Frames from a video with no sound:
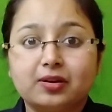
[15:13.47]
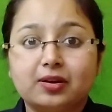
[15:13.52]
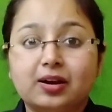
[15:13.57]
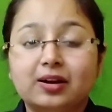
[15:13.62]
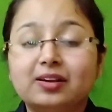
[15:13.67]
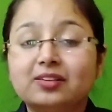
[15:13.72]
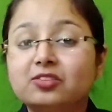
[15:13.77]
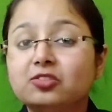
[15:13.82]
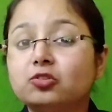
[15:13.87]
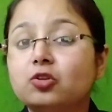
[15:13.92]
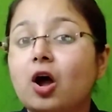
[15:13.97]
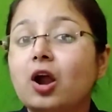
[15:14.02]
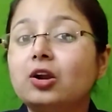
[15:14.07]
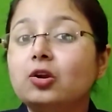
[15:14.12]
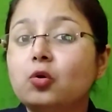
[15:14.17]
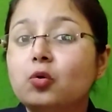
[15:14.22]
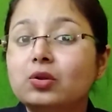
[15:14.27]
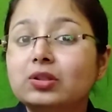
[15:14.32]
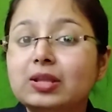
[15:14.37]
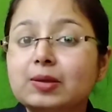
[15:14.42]
It is not
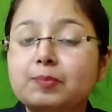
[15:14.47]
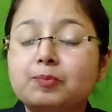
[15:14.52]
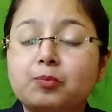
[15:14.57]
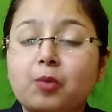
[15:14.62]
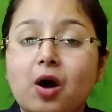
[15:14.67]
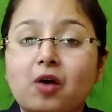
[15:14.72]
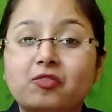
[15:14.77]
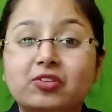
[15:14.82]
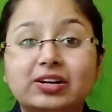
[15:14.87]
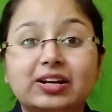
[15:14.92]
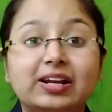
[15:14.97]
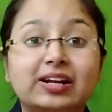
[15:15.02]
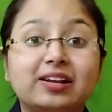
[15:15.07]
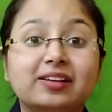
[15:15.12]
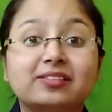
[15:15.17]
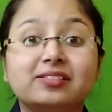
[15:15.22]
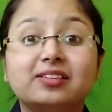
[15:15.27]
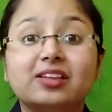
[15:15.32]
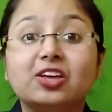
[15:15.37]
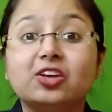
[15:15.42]
only poverty, it
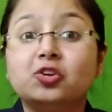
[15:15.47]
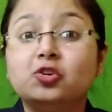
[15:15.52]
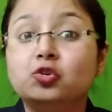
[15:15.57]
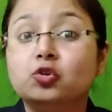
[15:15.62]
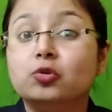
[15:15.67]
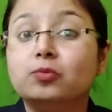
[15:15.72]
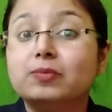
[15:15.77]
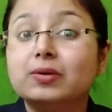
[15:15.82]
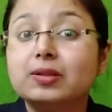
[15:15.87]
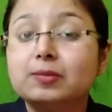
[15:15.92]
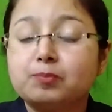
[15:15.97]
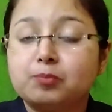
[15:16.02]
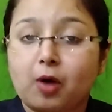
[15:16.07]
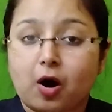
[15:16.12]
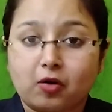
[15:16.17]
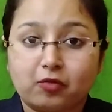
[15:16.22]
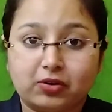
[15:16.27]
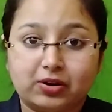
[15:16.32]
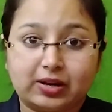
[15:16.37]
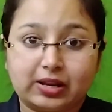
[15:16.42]
is human
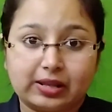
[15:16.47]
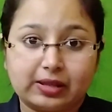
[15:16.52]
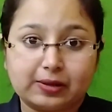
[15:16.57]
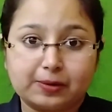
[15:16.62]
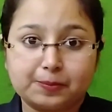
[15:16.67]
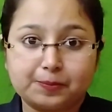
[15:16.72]
poverty.